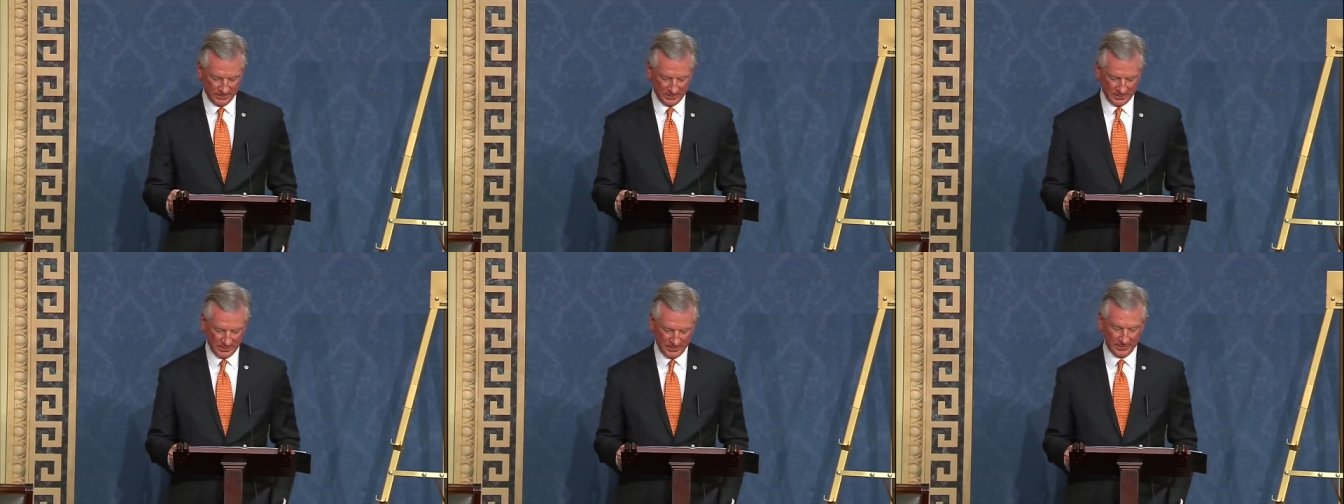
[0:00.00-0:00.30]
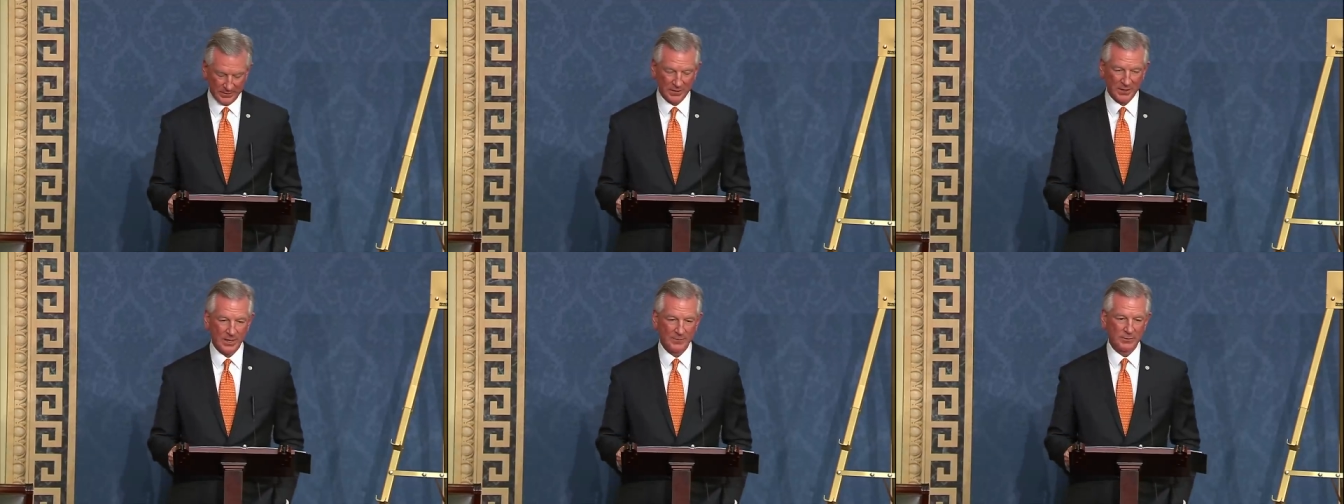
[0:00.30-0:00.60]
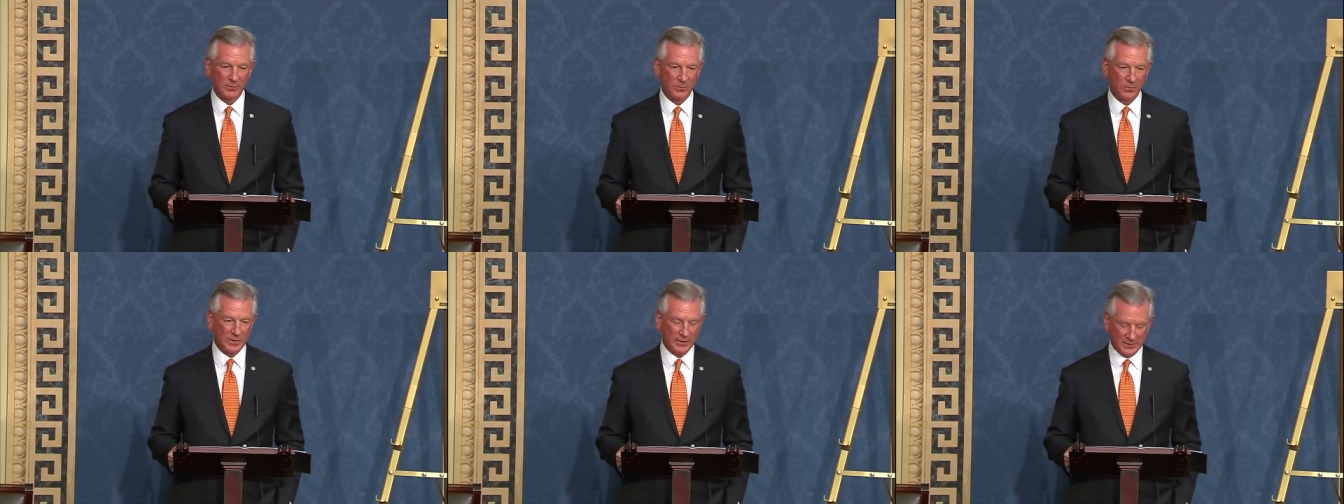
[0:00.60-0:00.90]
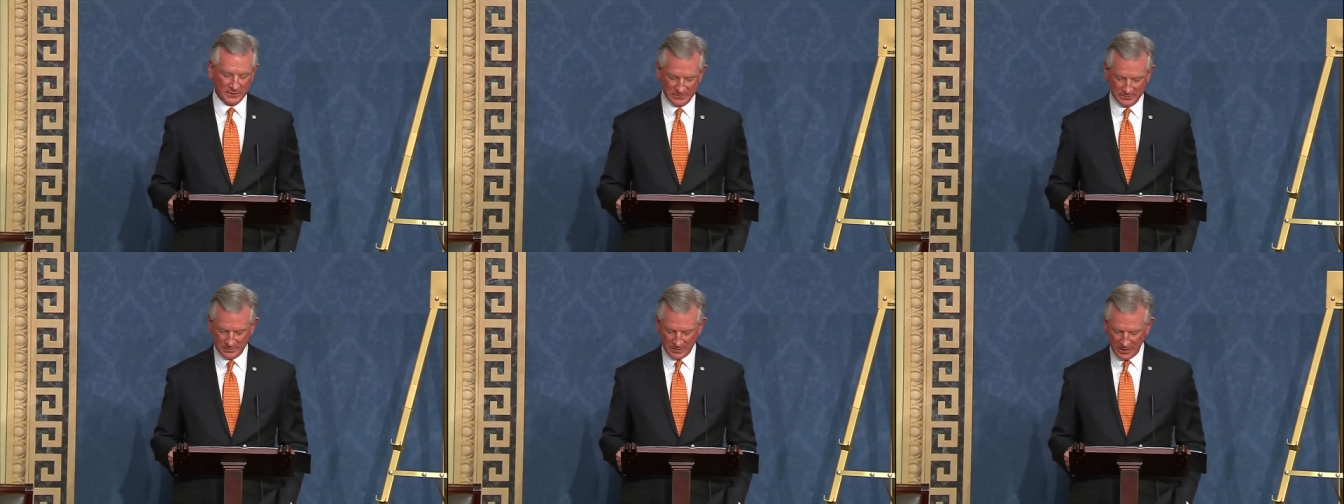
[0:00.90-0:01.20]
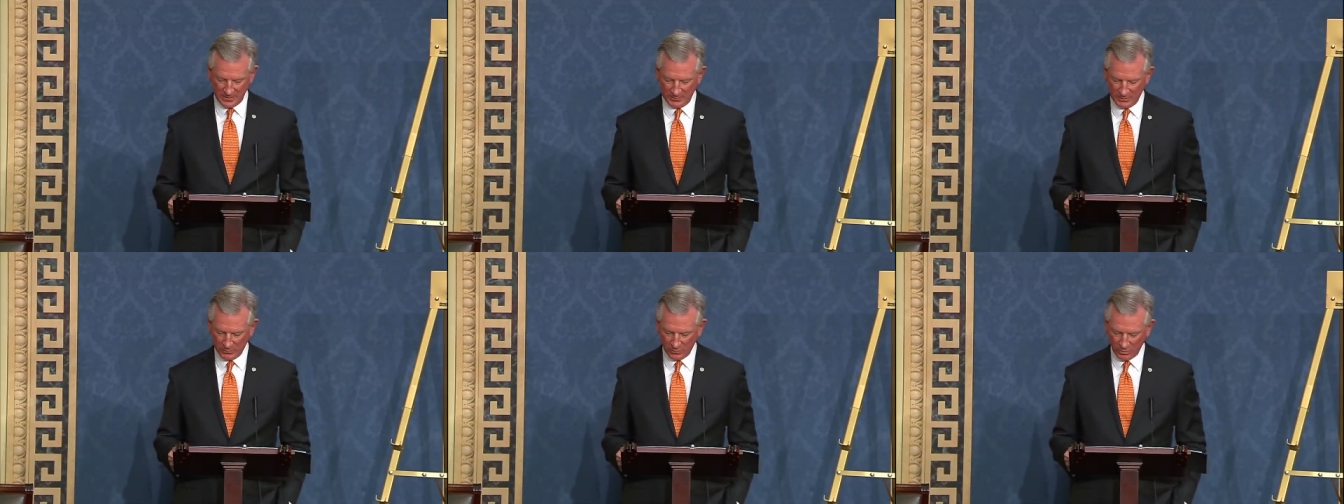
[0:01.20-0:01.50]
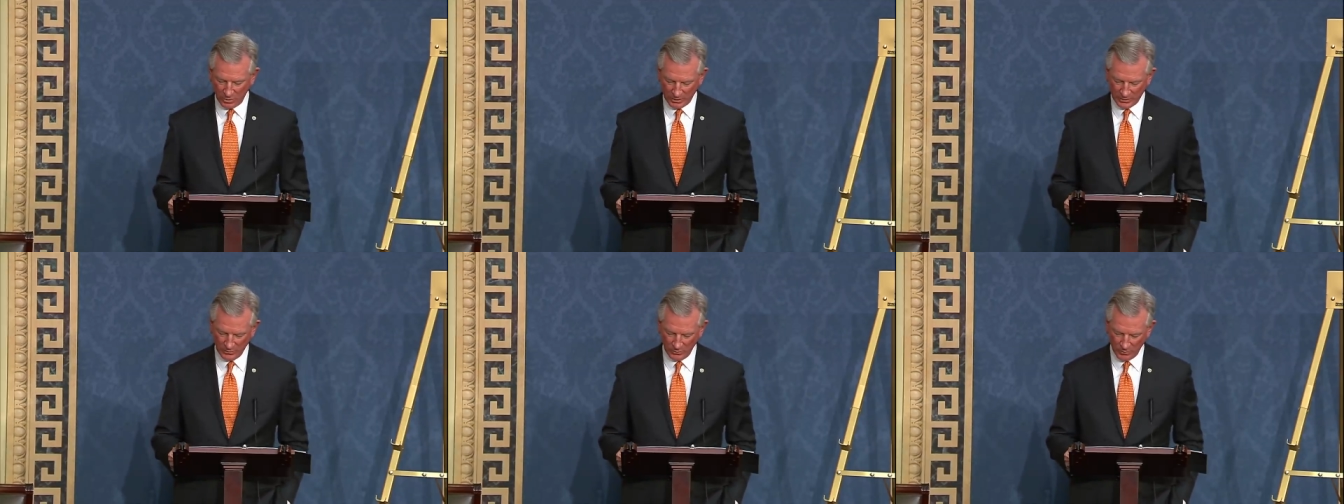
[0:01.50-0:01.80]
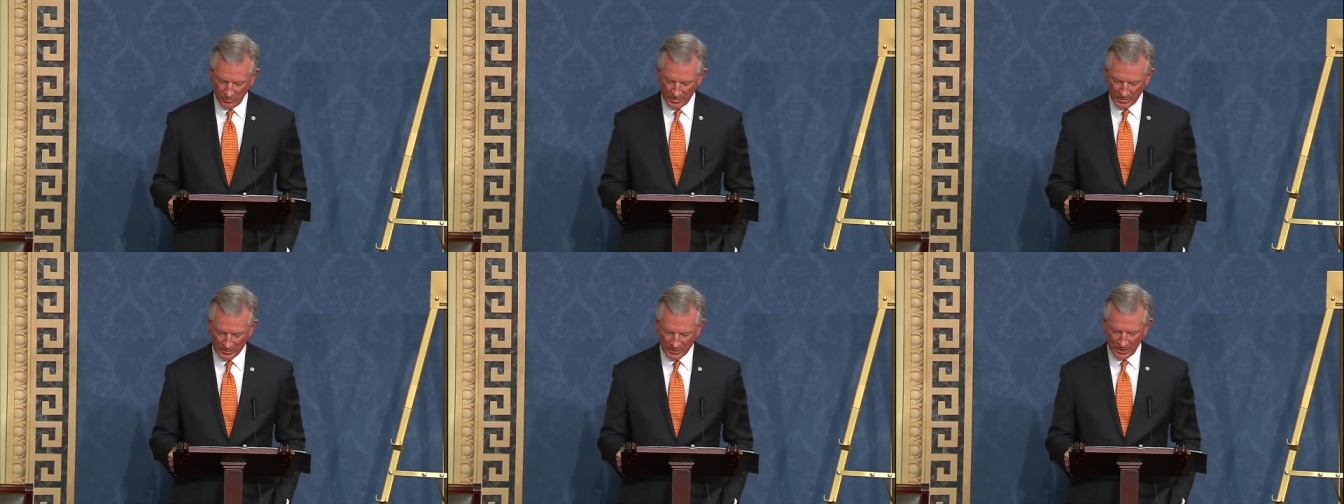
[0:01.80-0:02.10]
In the coming weeks, I'll be working
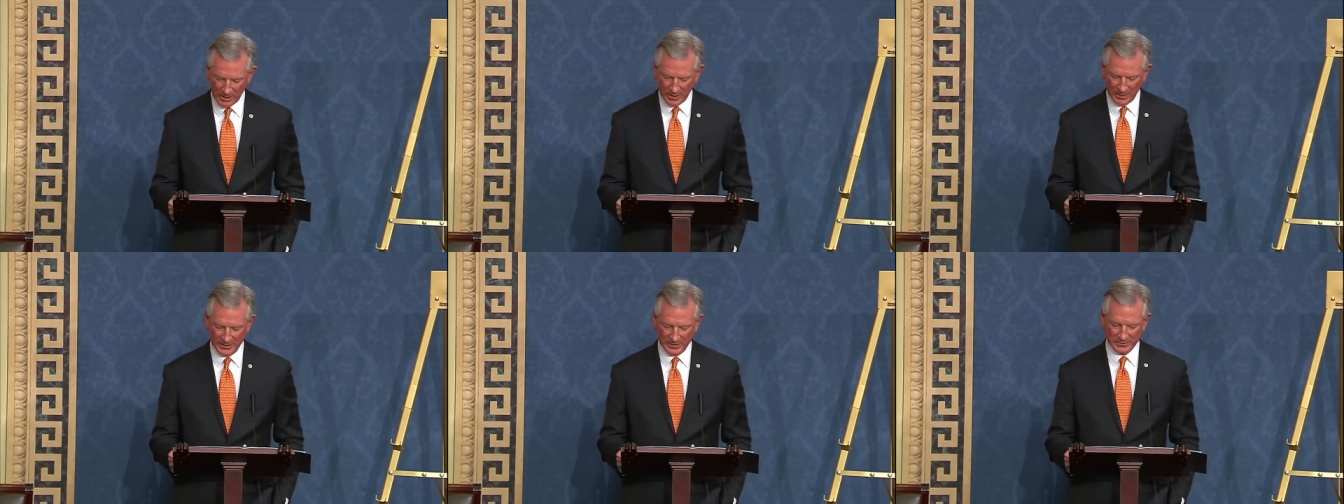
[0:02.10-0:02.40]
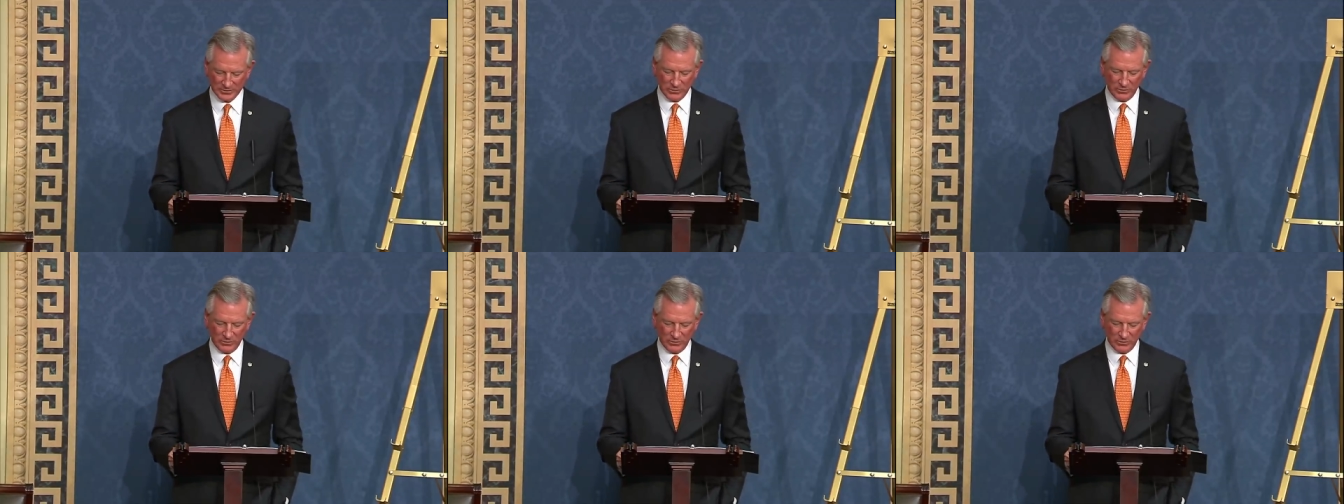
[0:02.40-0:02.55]
with my colleagues